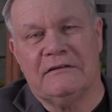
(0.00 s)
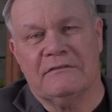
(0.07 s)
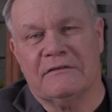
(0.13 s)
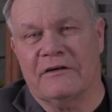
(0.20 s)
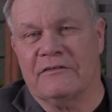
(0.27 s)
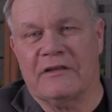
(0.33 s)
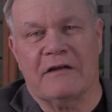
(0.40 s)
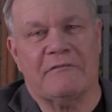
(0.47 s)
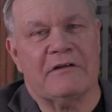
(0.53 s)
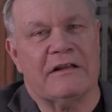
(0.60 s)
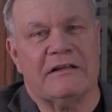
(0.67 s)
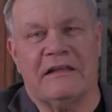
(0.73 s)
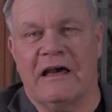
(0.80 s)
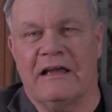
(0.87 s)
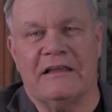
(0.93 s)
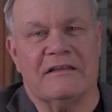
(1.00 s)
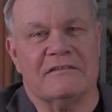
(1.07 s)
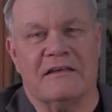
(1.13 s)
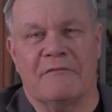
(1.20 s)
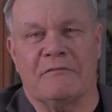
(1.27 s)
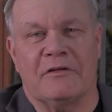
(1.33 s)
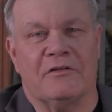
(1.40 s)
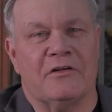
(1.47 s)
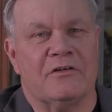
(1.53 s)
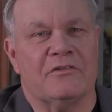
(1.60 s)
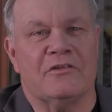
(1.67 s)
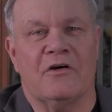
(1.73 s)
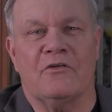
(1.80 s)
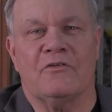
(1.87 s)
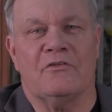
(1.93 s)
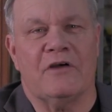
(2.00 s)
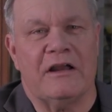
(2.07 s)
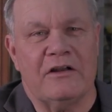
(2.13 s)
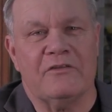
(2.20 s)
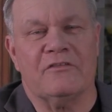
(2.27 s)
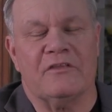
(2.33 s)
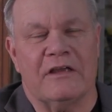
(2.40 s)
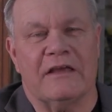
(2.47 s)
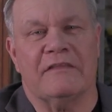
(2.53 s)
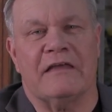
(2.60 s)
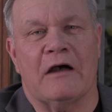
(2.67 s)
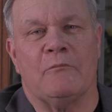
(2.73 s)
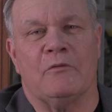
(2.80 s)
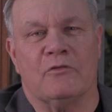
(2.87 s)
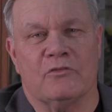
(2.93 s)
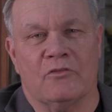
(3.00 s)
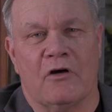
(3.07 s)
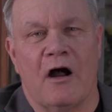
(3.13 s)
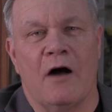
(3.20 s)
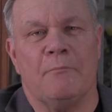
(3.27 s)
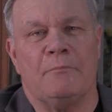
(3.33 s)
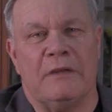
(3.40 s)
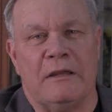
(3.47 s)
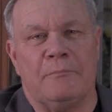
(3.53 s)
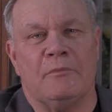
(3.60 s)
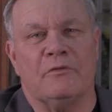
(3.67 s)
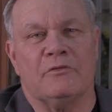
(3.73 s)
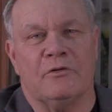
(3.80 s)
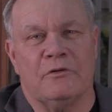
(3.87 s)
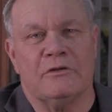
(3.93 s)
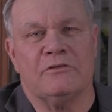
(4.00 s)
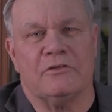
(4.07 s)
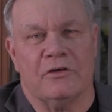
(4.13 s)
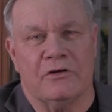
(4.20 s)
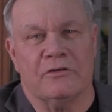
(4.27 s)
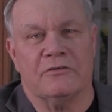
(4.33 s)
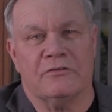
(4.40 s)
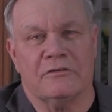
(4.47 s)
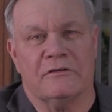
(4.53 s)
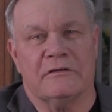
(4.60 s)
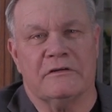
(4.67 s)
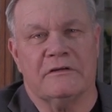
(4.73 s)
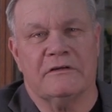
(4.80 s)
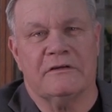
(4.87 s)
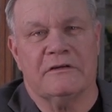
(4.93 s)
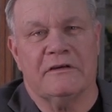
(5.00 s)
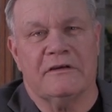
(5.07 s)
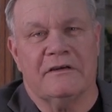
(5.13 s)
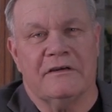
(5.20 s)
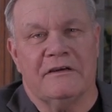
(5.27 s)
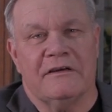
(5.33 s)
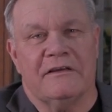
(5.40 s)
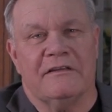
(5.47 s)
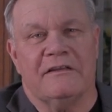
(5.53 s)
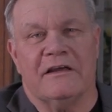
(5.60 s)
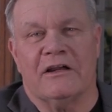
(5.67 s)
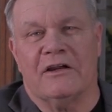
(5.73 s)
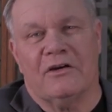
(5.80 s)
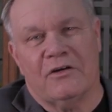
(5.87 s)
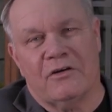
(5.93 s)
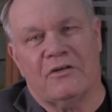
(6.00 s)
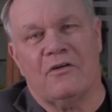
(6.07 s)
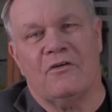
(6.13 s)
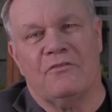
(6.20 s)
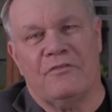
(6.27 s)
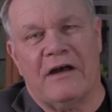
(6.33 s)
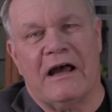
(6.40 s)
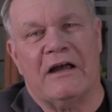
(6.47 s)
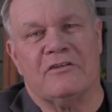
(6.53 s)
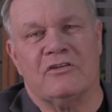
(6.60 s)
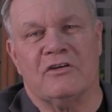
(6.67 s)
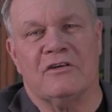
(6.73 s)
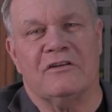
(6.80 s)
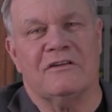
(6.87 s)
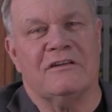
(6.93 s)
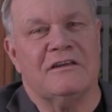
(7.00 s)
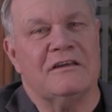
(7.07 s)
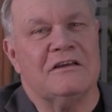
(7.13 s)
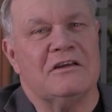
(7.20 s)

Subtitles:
Because I'm going to tell you something, there's no greater thing that will draw people to a church than good old-fashioned